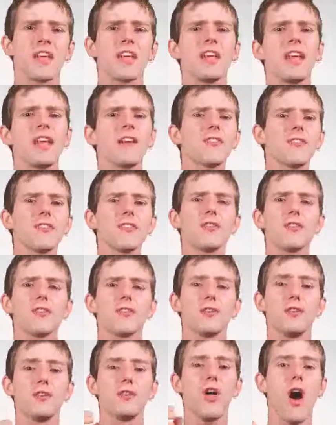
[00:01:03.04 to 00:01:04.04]
The
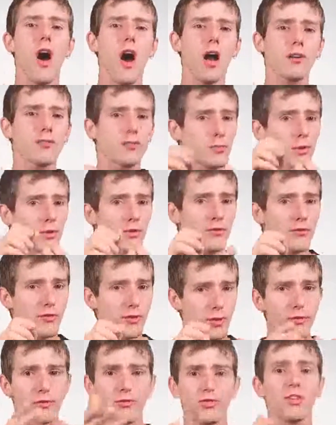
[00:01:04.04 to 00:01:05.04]
connector locks with
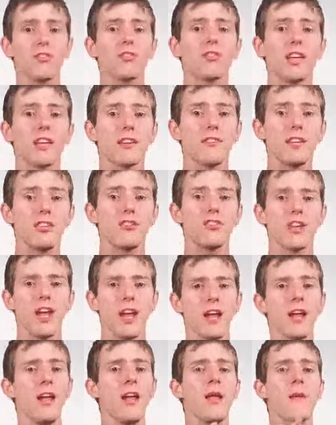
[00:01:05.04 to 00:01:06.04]
screws just like
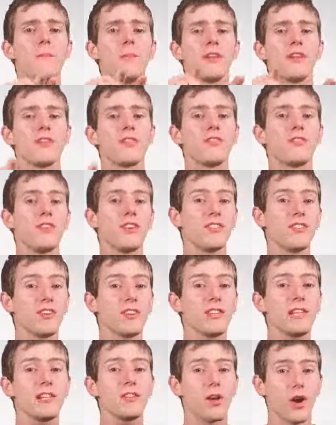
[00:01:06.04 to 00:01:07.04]
VGA, but is
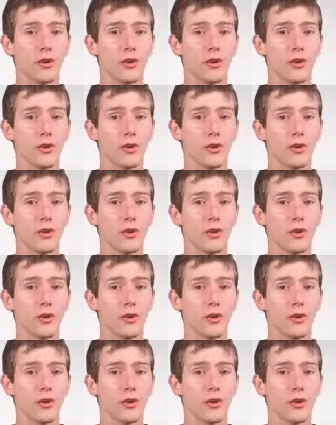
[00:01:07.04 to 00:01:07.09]
physically